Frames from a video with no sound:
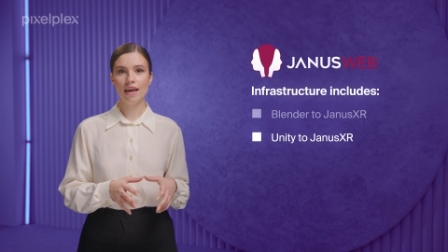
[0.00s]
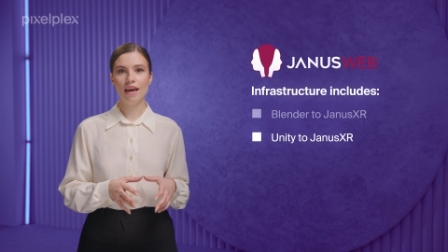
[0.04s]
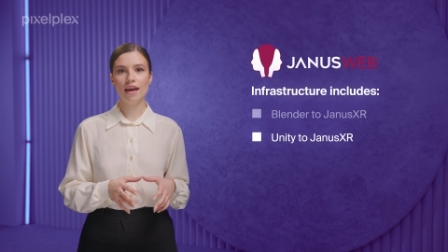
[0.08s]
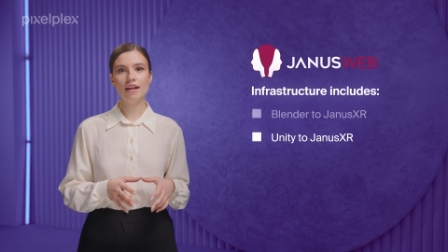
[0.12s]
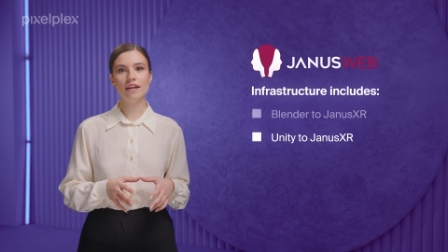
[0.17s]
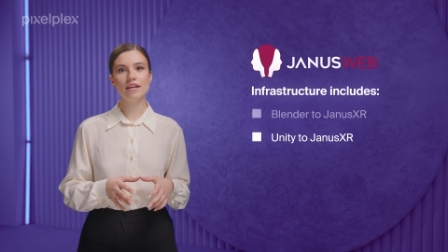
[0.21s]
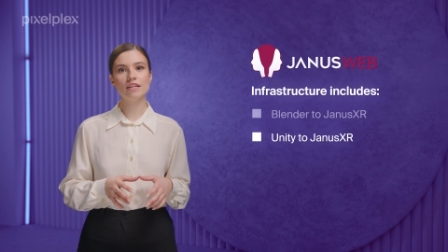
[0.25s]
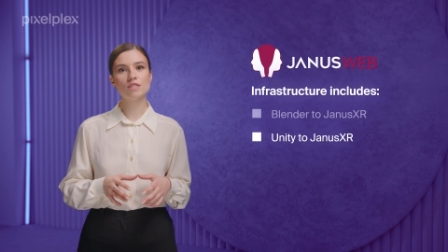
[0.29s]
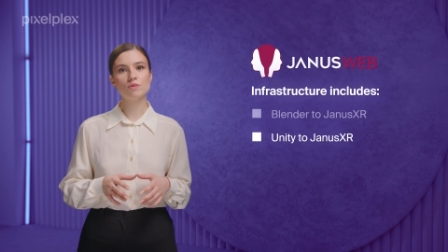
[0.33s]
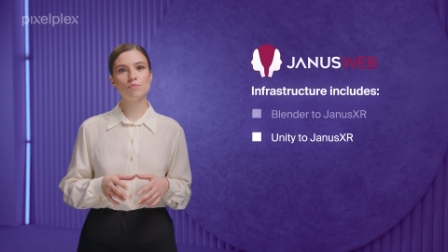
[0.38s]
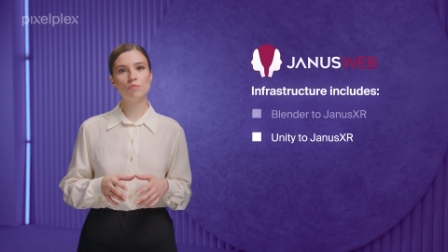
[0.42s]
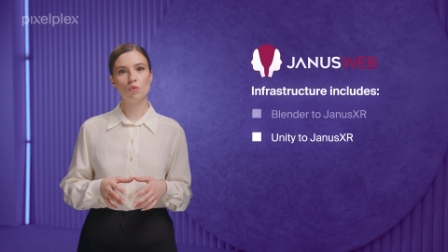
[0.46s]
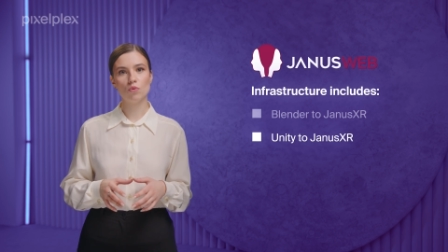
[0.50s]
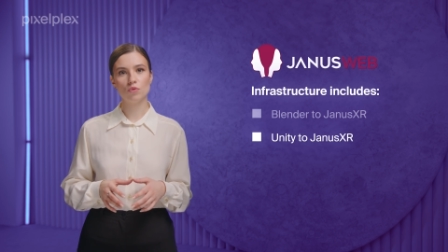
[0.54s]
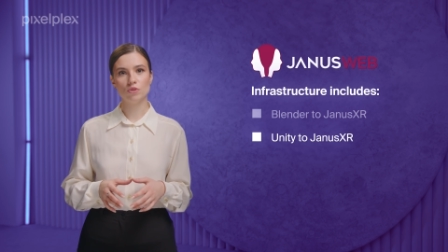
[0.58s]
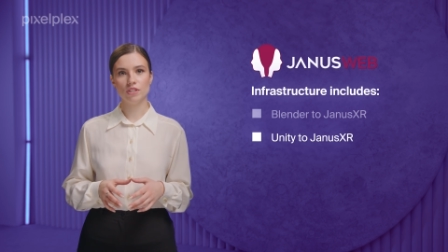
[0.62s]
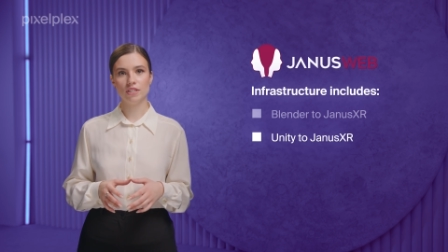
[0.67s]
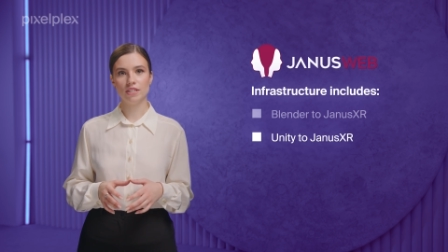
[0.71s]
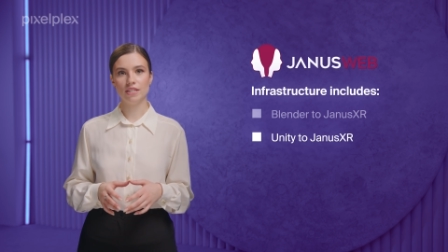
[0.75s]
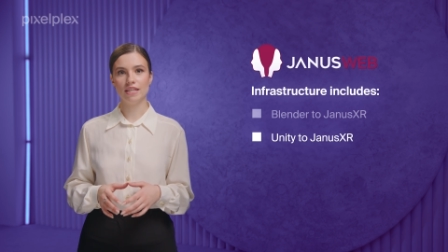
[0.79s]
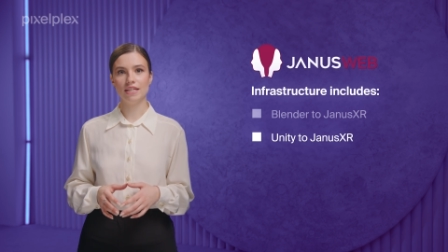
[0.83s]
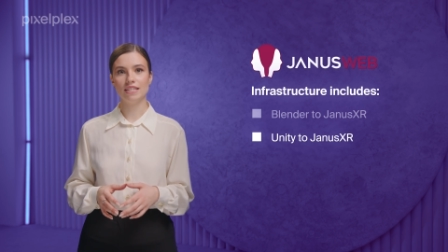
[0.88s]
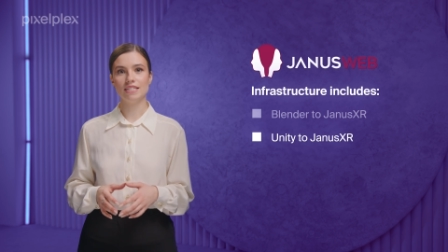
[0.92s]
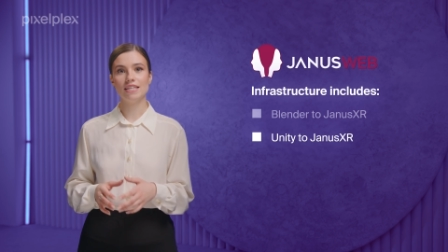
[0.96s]
and
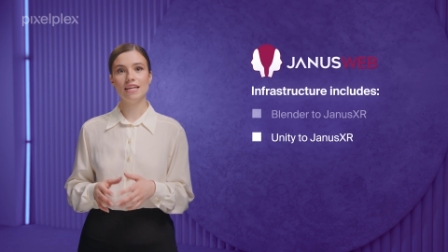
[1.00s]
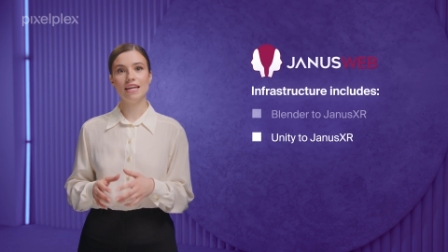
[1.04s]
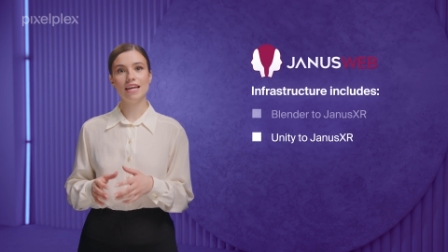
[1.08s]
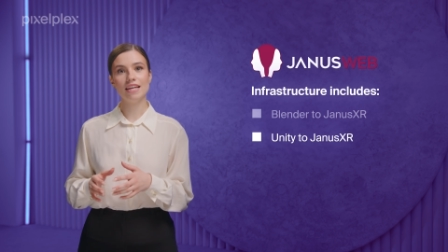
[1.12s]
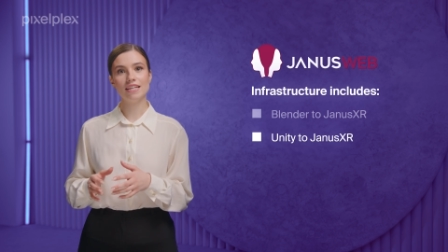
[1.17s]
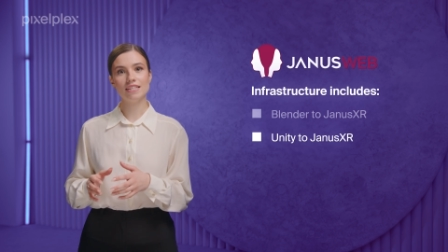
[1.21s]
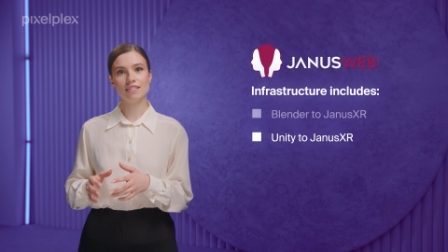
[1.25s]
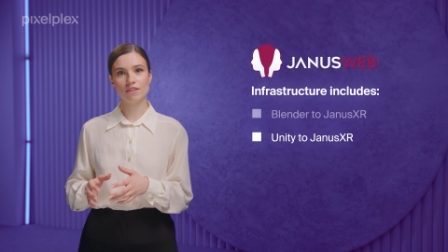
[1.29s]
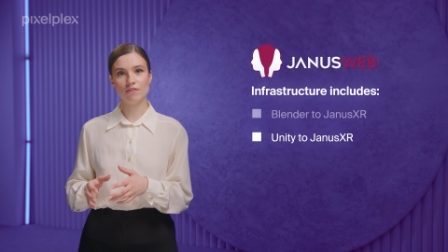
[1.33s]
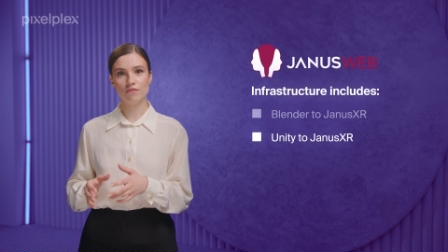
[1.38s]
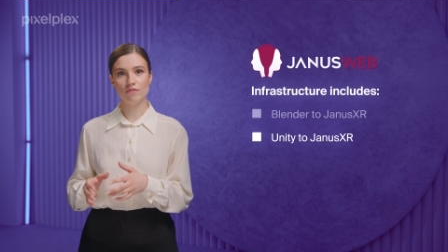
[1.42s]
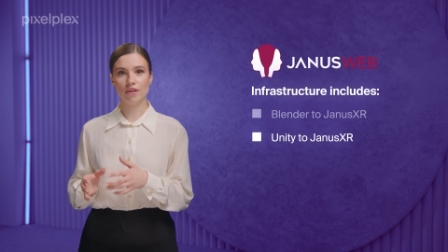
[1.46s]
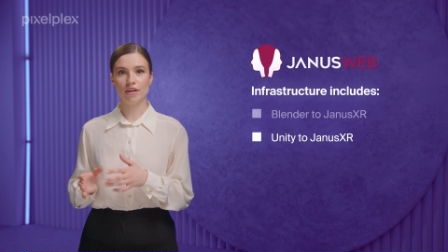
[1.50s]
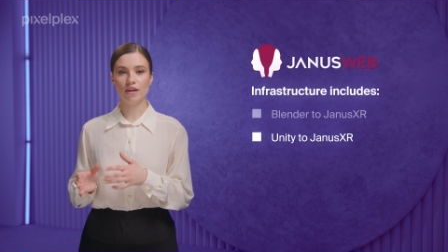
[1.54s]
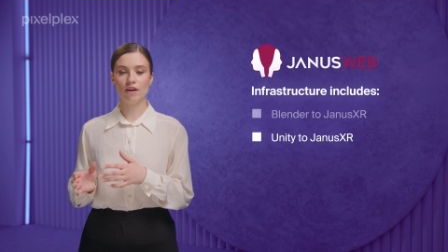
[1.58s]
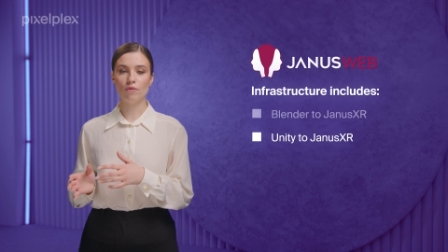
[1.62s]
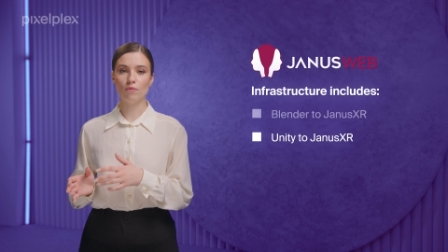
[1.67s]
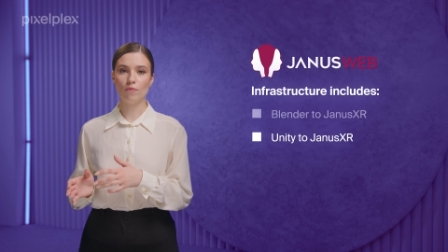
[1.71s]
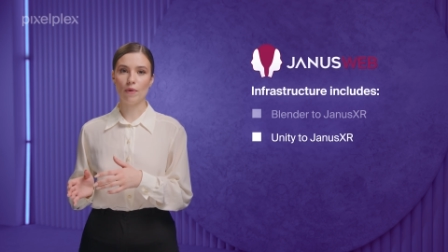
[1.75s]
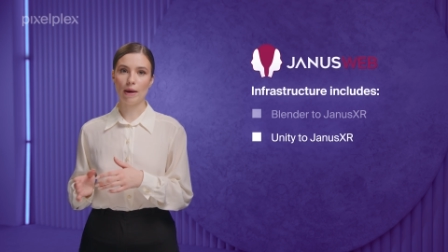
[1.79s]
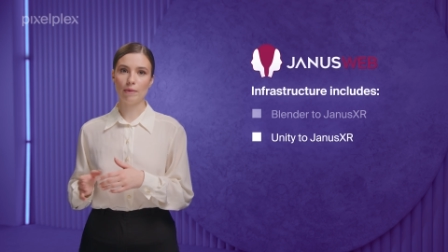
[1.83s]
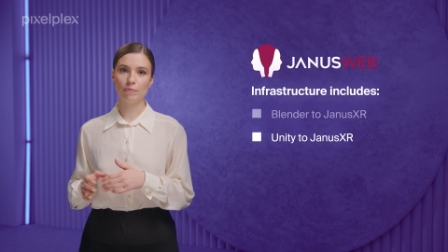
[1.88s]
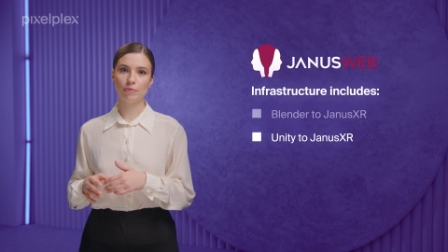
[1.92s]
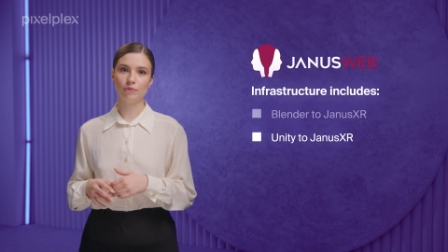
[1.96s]
exporting it into the
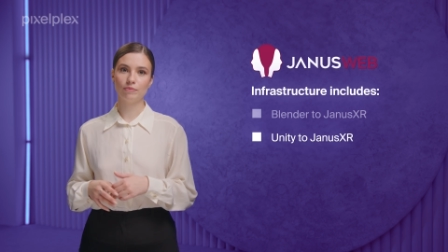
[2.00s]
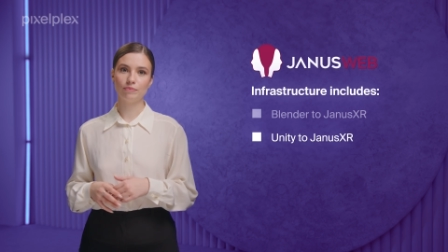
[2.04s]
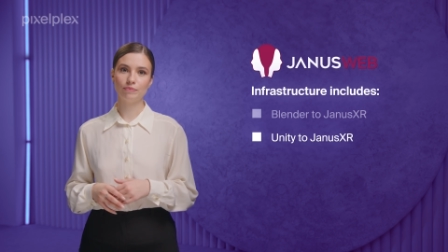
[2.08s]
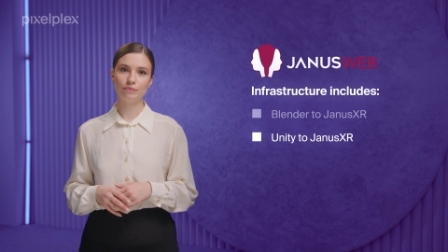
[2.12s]
VR web.